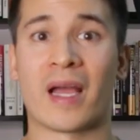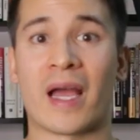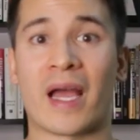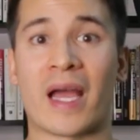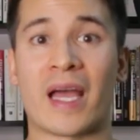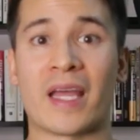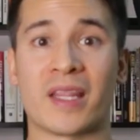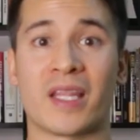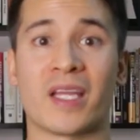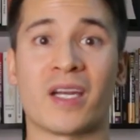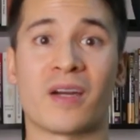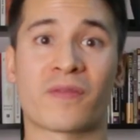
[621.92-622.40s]

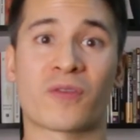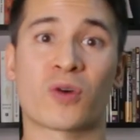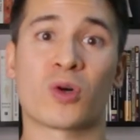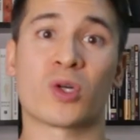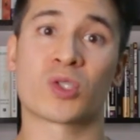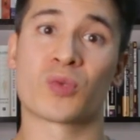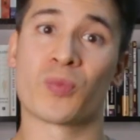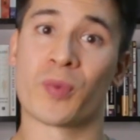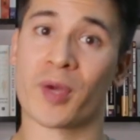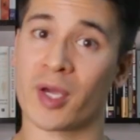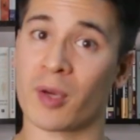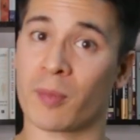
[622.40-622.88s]
And then of
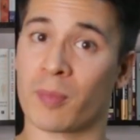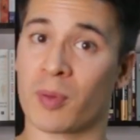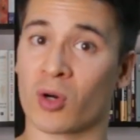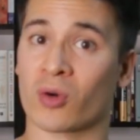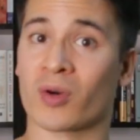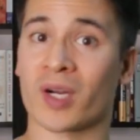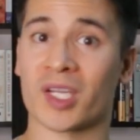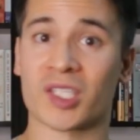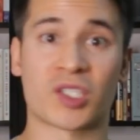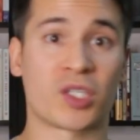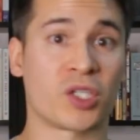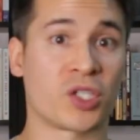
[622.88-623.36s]
course we can
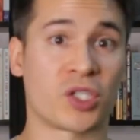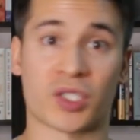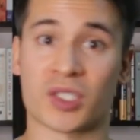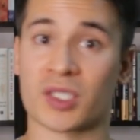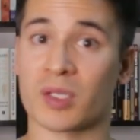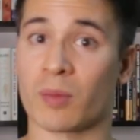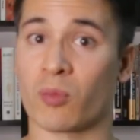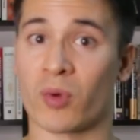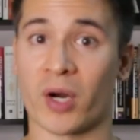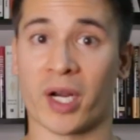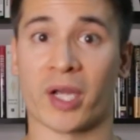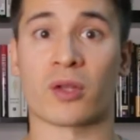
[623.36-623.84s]
progress to just
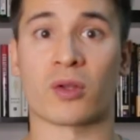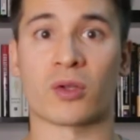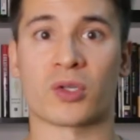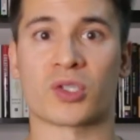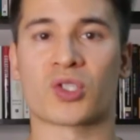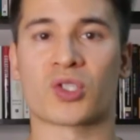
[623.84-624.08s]
some regular